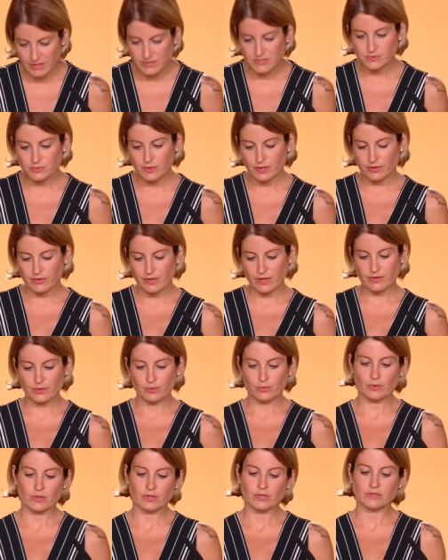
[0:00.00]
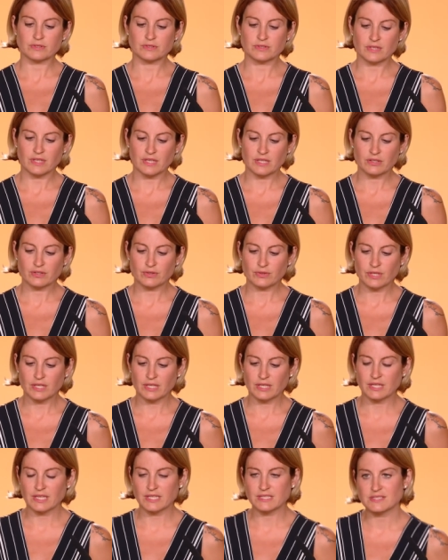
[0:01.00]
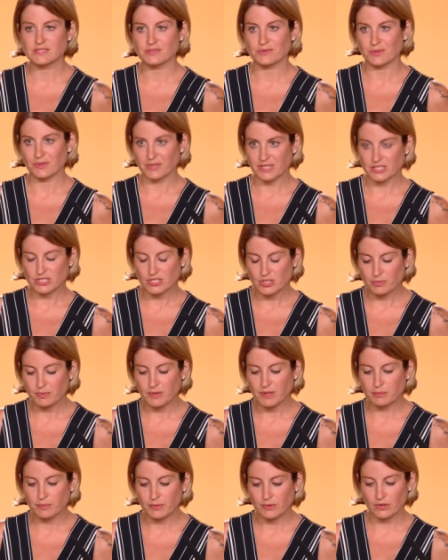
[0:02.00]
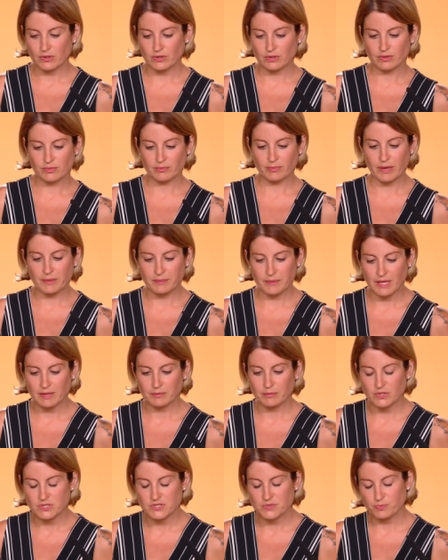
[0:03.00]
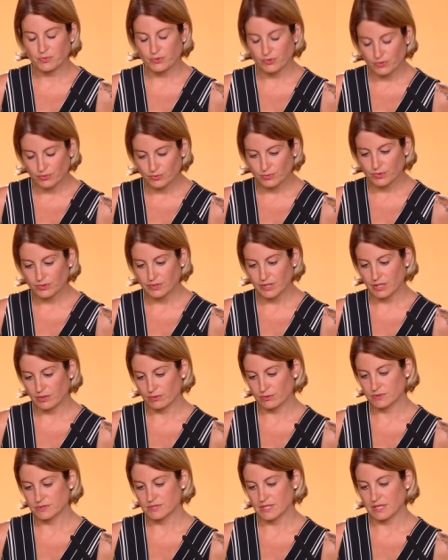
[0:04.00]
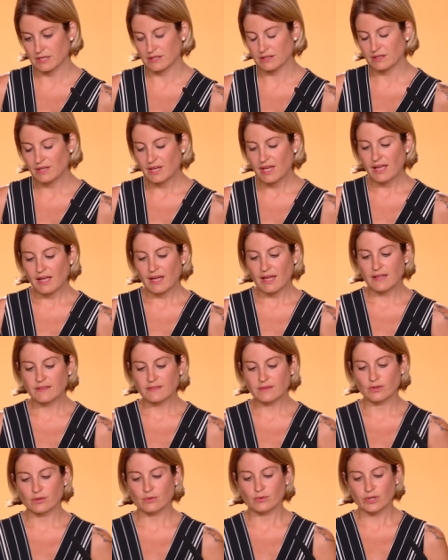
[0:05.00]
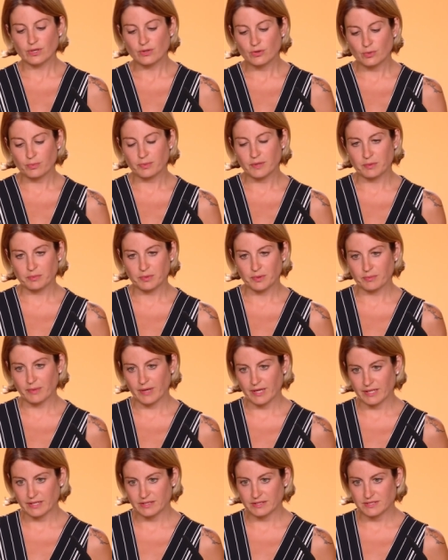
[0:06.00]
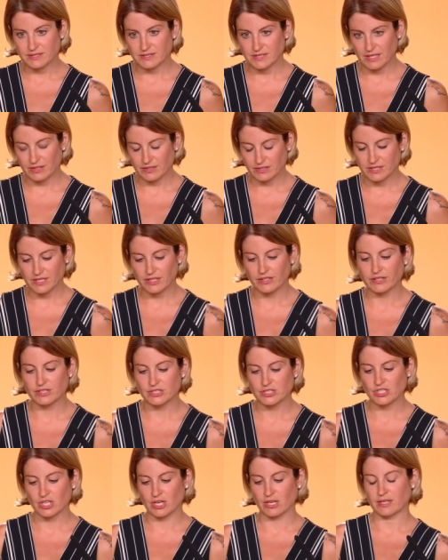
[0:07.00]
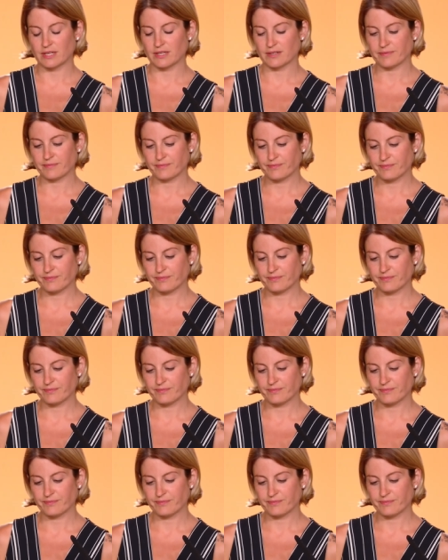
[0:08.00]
elsewhere around the world, including against the Rohingya people by Myanmar's brutal ruling junta and the Uyghur people by totalitarian China.